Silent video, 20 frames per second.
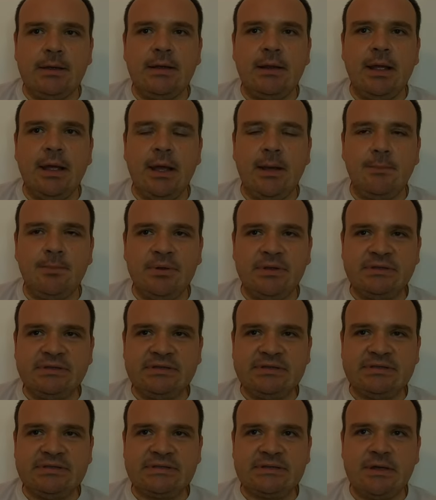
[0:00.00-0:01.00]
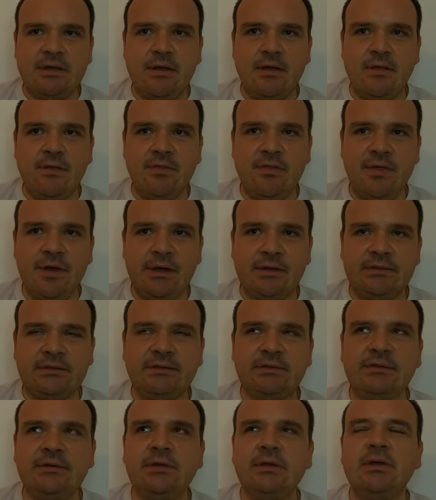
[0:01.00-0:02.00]
It happens
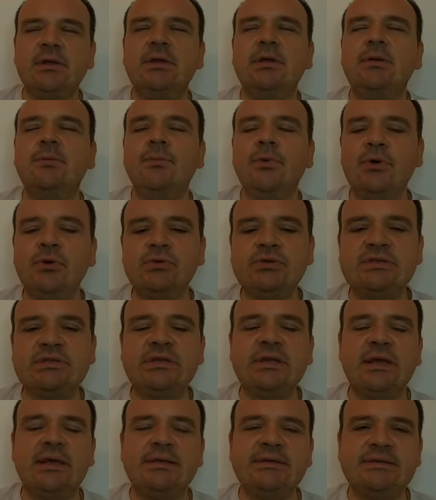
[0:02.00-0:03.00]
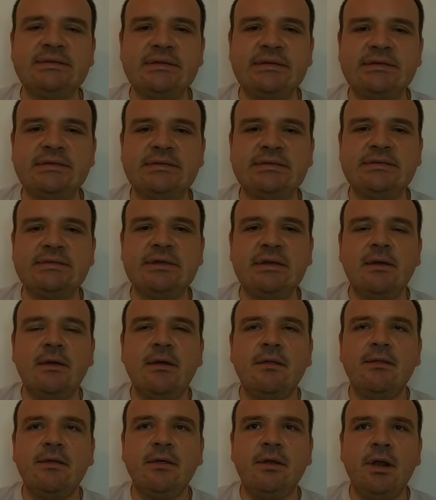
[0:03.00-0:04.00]
that in most cases,
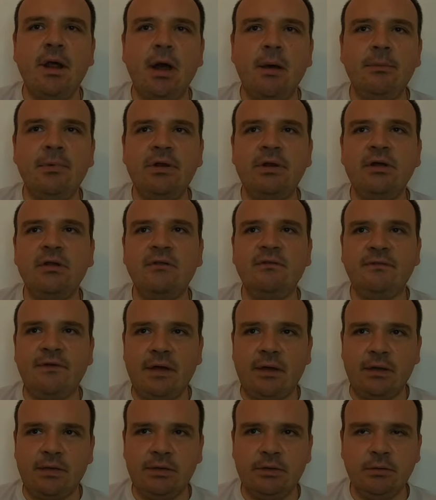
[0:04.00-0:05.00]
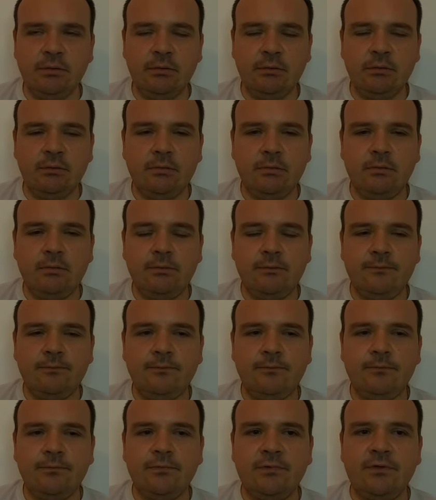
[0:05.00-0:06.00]
the nominal value
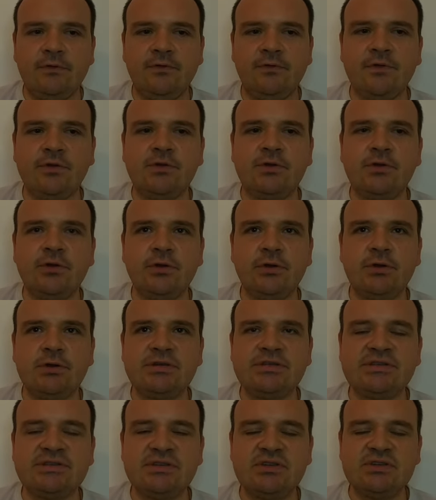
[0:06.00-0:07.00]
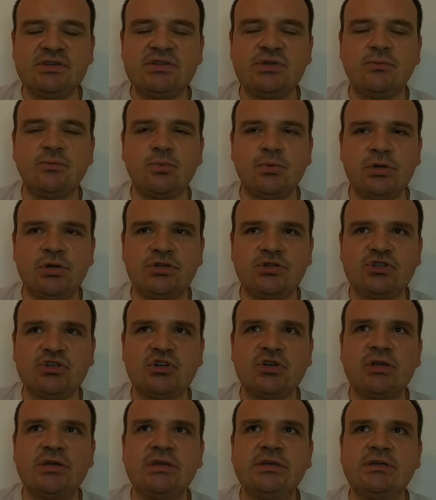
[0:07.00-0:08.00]
for your system
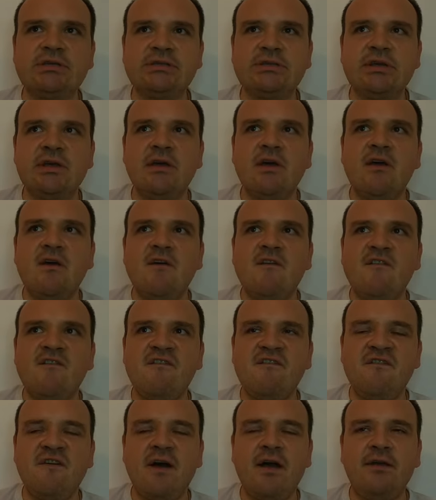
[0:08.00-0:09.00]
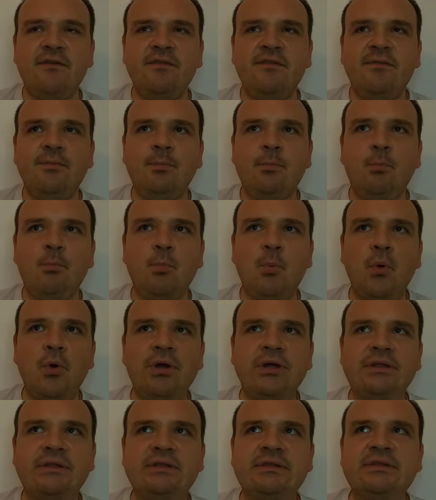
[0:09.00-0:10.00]
pressure is
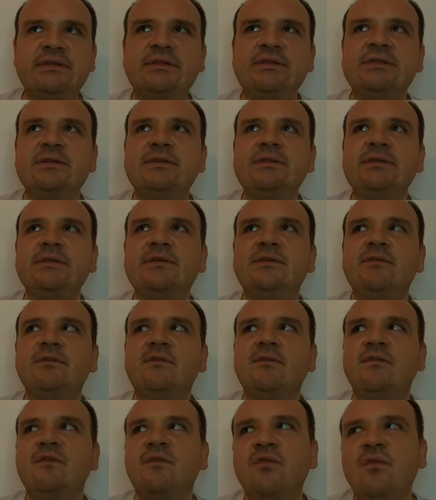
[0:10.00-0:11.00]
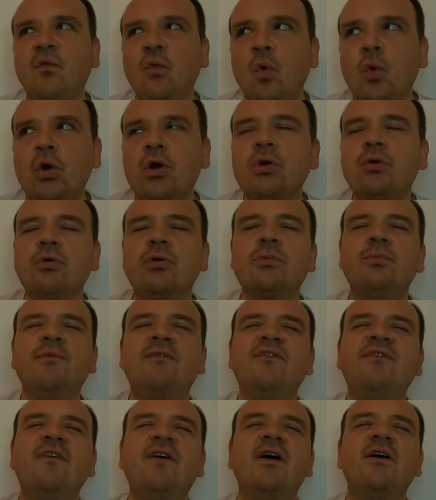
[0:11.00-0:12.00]
5.4
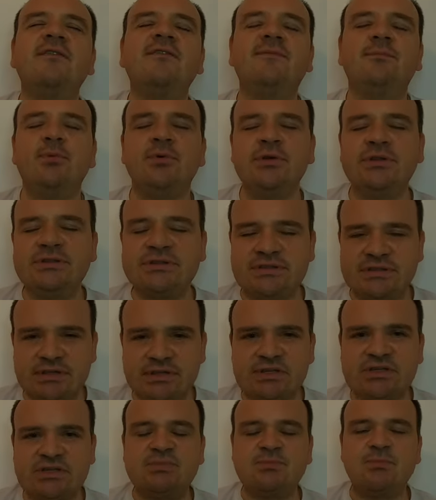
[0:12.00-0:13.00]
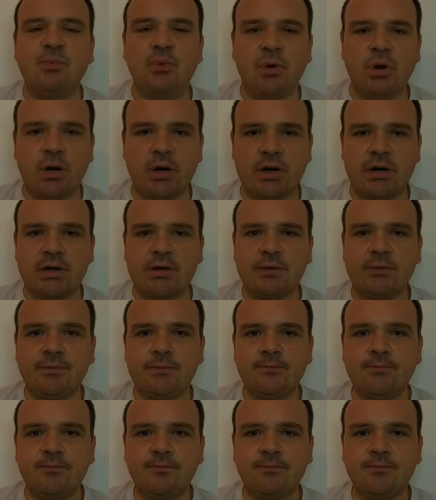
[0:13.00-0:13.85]
or 5.6 bar.